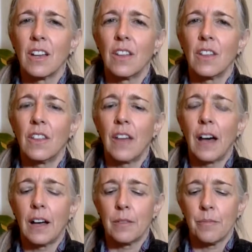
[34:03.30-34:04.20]

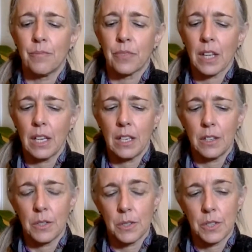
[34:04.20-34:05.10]
that
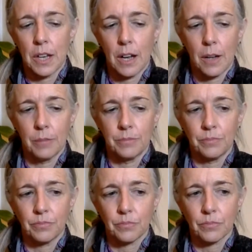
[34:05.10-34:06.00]
is,
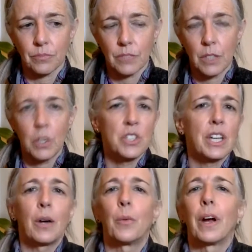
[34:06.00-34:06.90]
you could
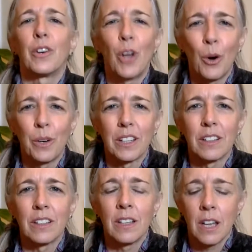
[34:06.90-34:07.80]
say, aware knowing.
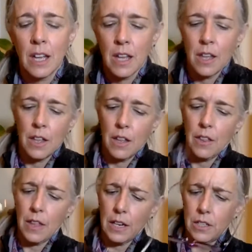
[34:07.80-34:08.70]

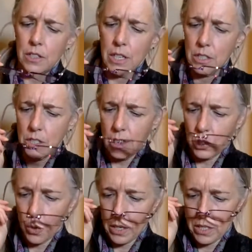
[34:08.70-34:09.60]
That is, it's
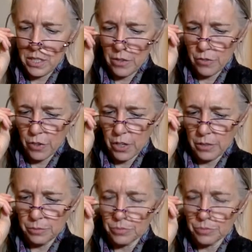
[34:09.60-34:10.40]
quite different,